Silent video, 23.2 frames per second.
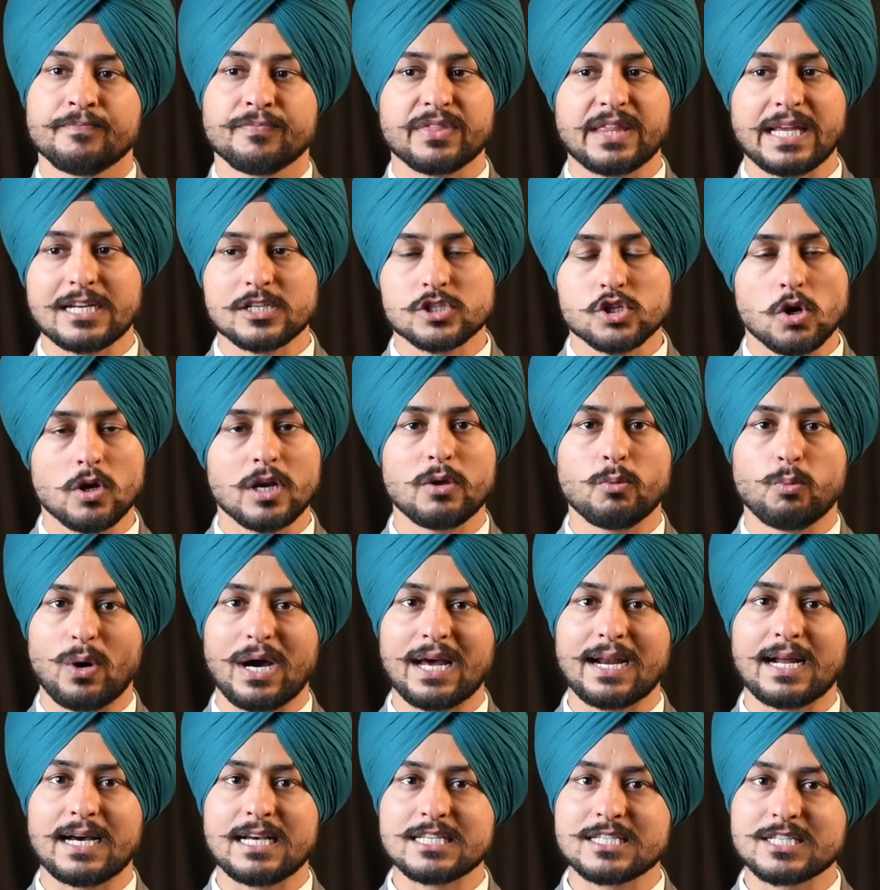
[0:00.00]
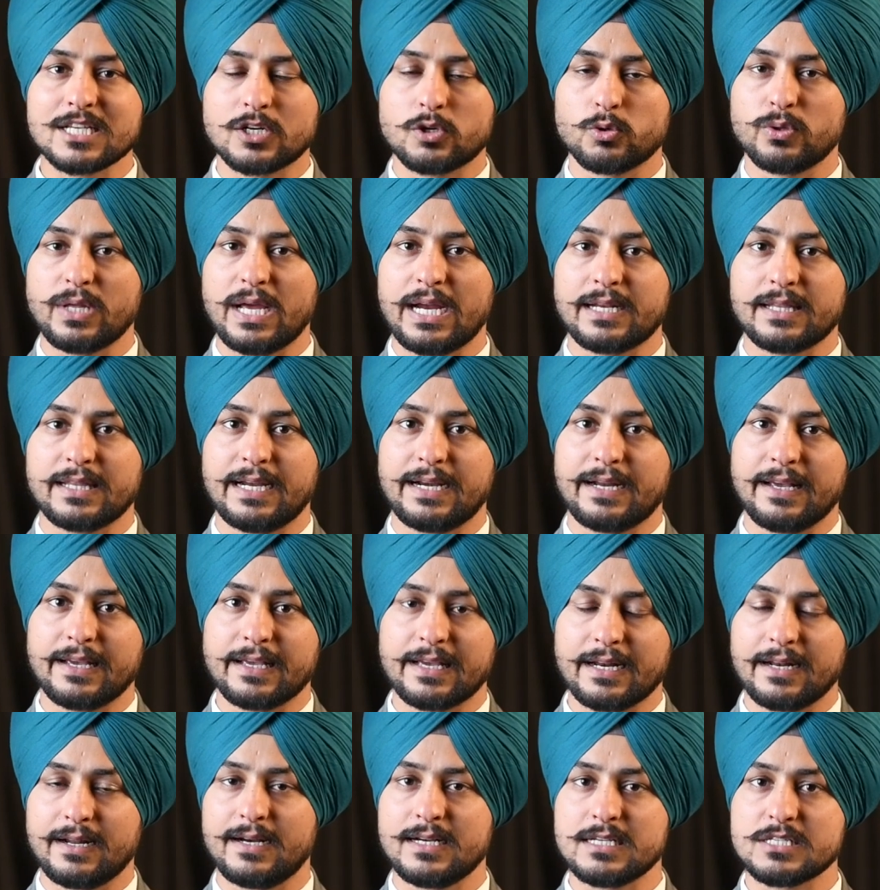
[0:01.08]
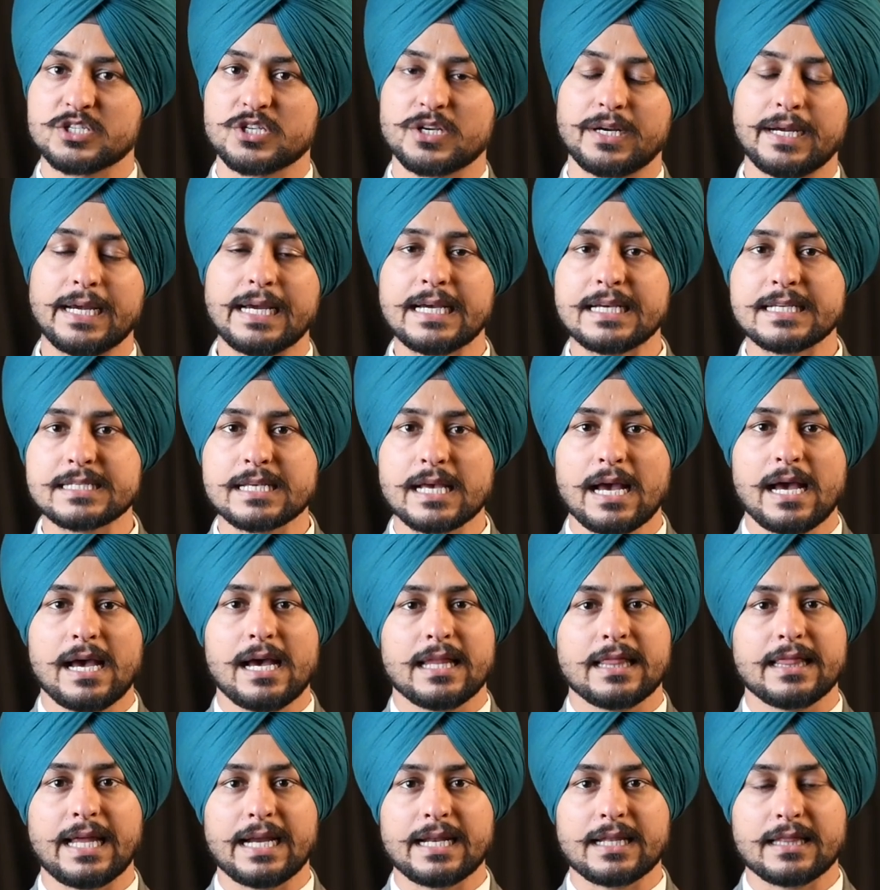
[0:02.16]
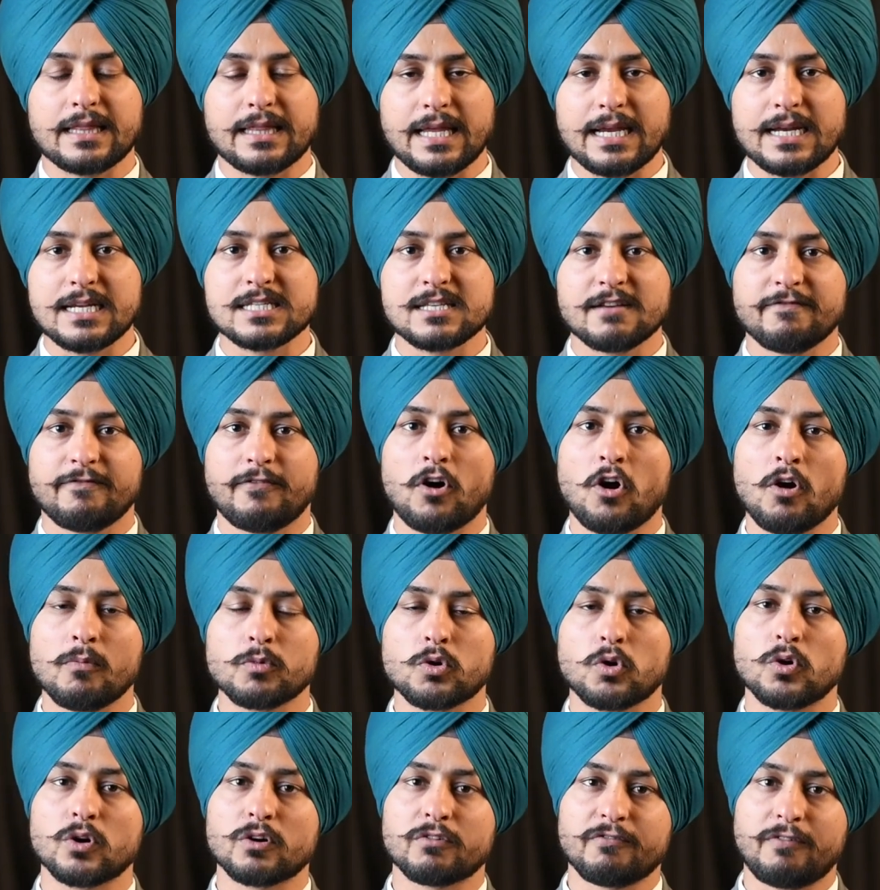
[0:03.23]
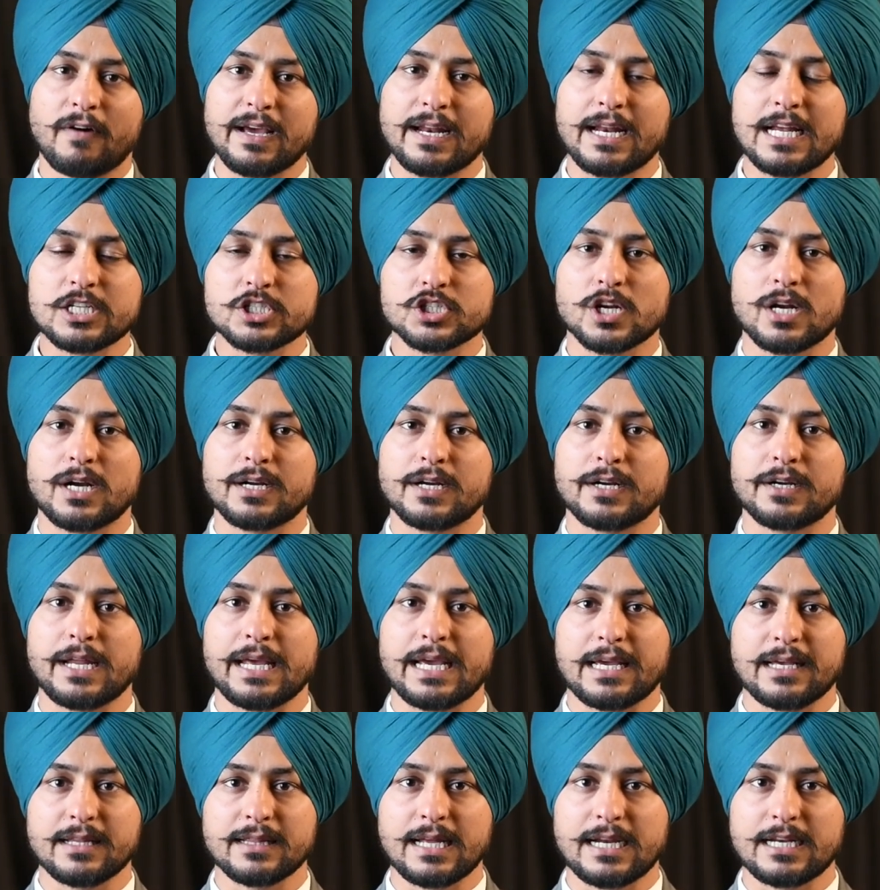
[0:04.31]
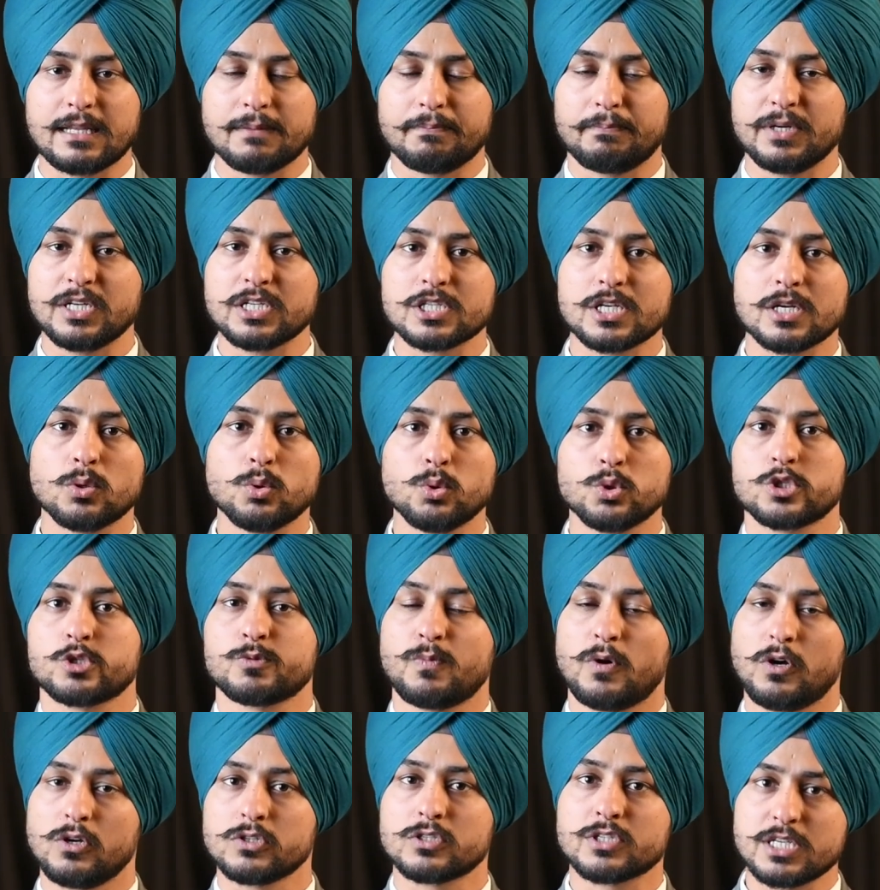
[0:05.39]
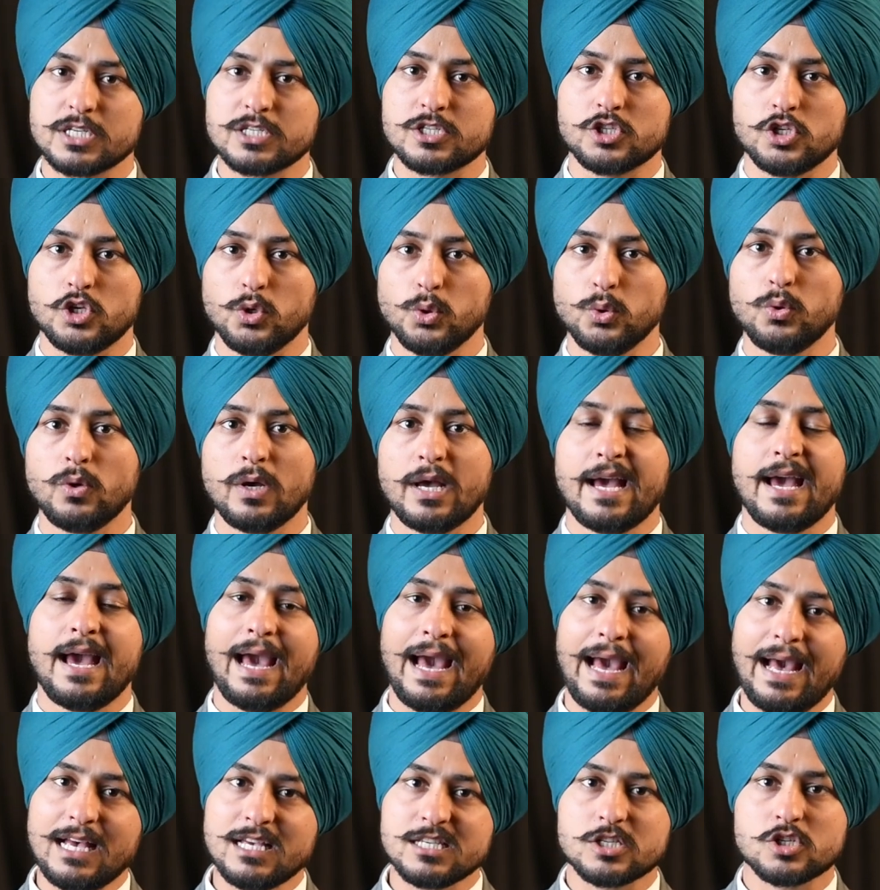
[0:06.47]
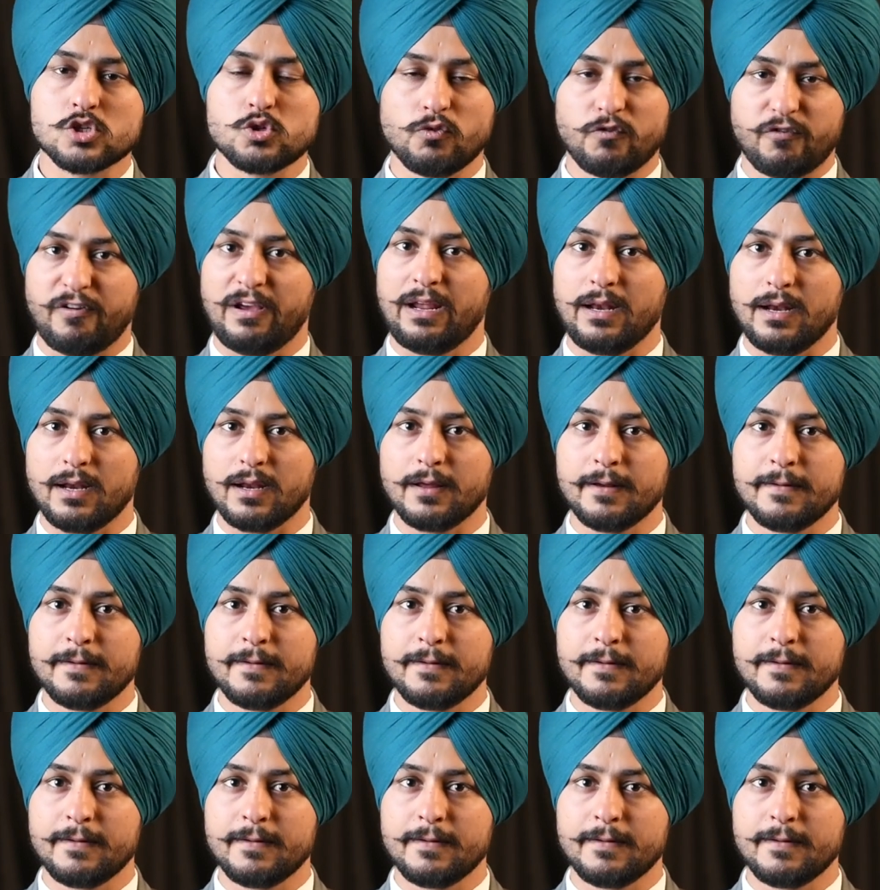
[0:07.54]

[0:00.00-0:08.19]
There is only one answer to that I can answer, is that there is a form called financial undertaking that the person who sponsors you has to fill.